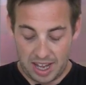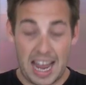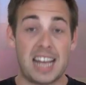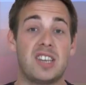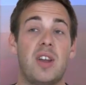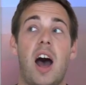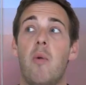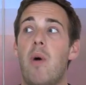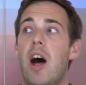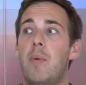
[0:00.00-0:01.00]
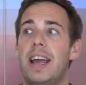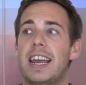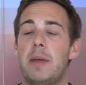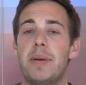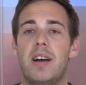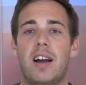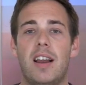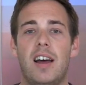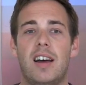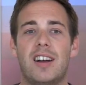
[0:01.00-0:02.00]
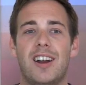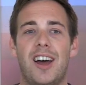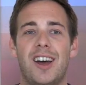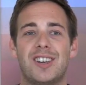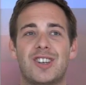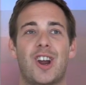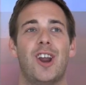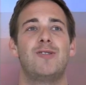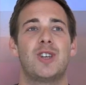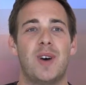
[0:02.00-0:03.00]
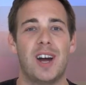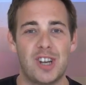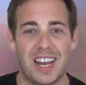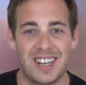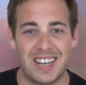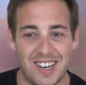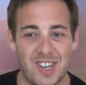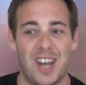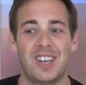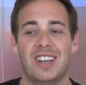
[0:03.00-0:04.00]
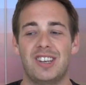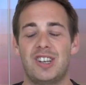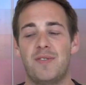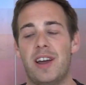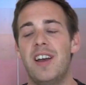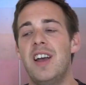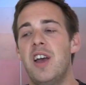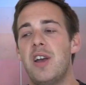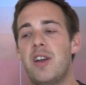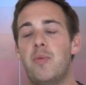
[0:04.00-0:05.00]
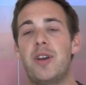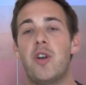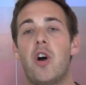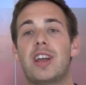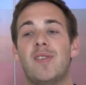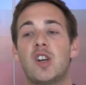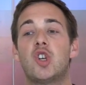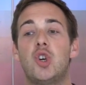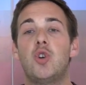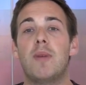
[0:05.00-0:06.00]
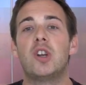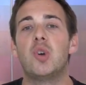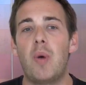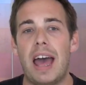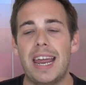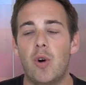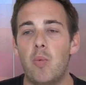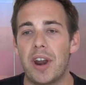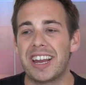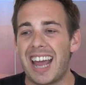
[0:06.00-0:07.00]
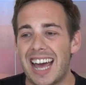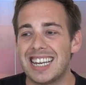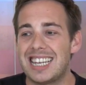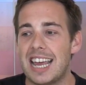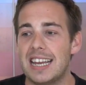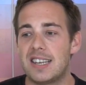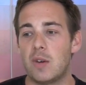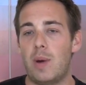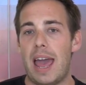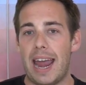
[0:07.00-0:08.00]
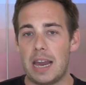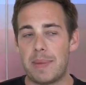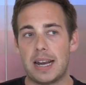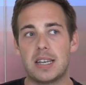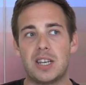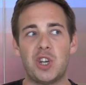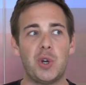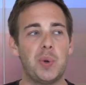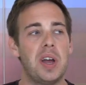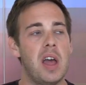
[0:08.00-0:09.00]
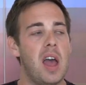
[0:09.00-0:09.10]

Yes, and while we're keeping our cards close to our chest in a certain sense, is the fact that we're not giving too much away. What I can say is that we're aiming to